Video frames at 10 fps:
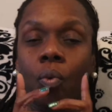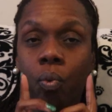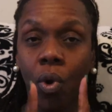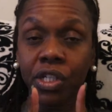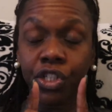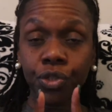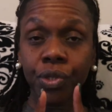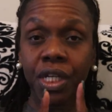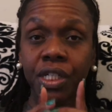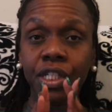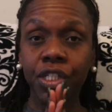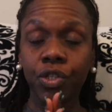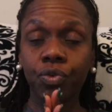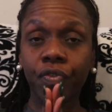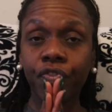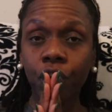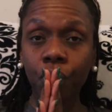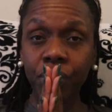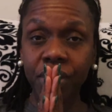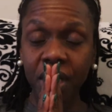What you need to do if
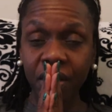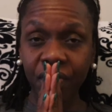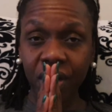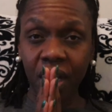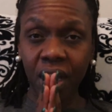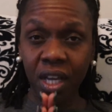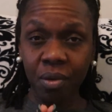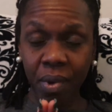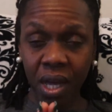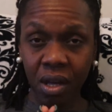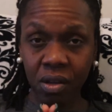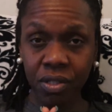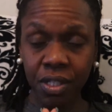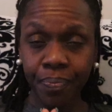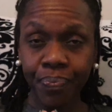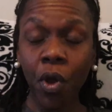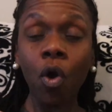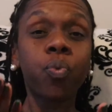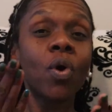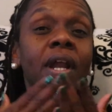you're receiving emails,
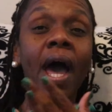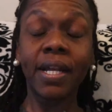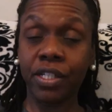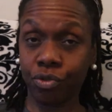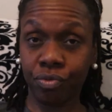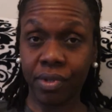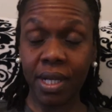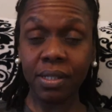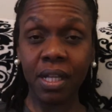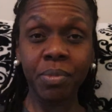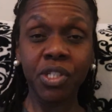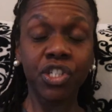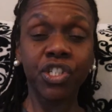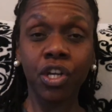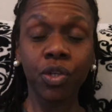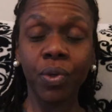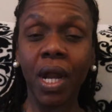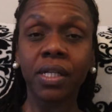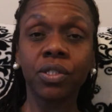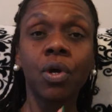or what I do, let me just tell you what
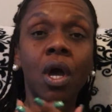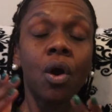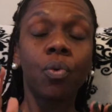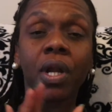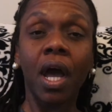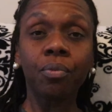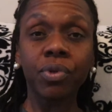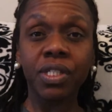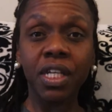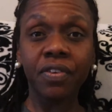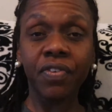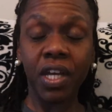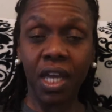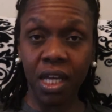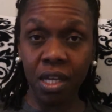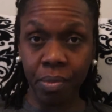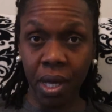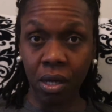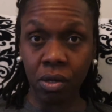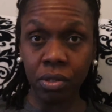I do. When I'm receiving
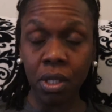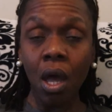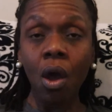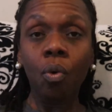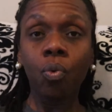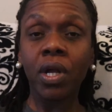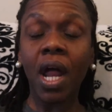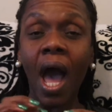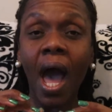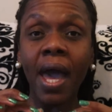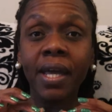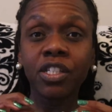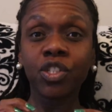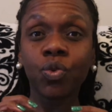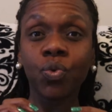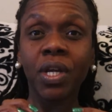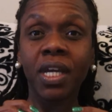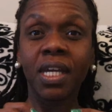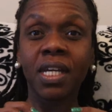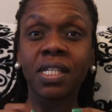emails, what I do
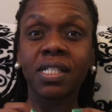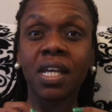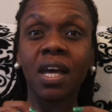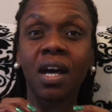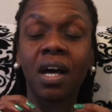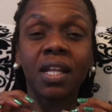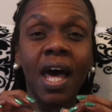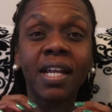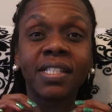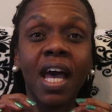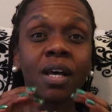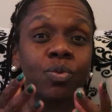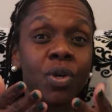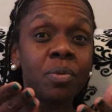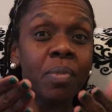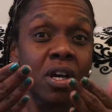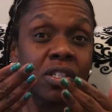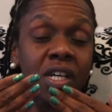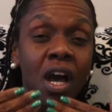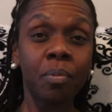is, a lot of times when
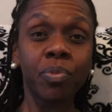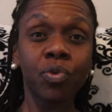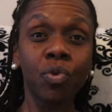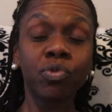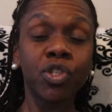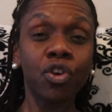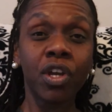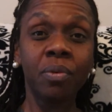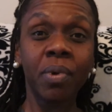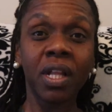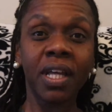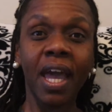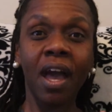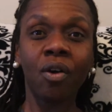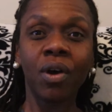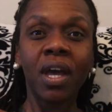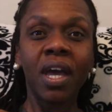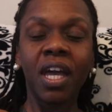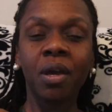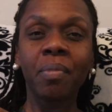emails come through to your email account,
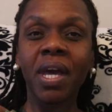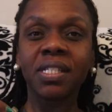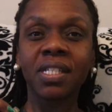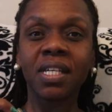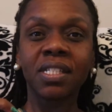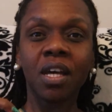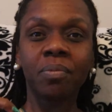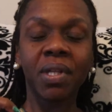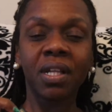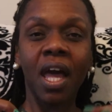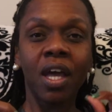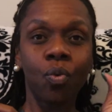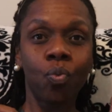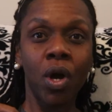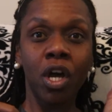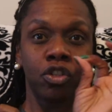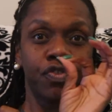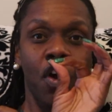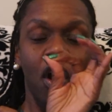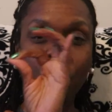it may say something like
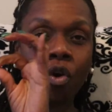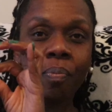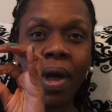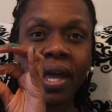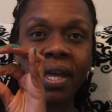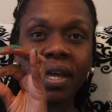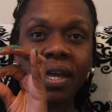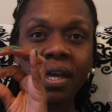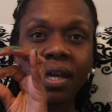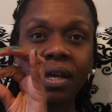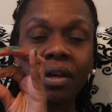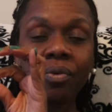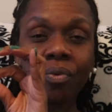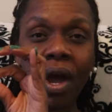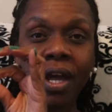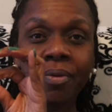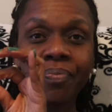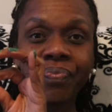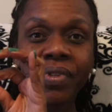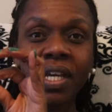Wells Fargo Bank,
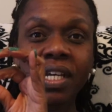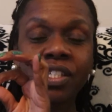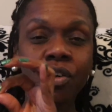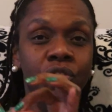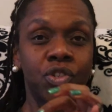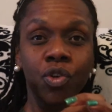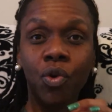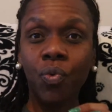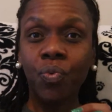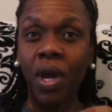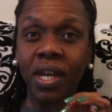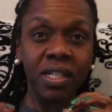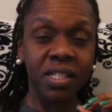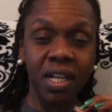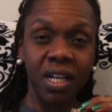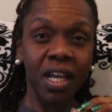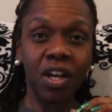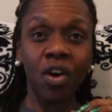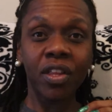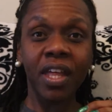right? So you're ready to
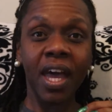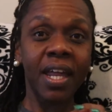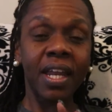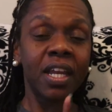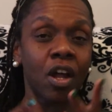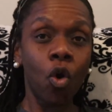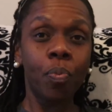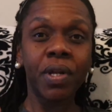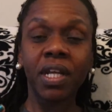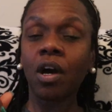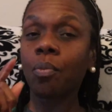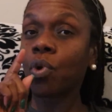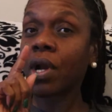click on that and open it up.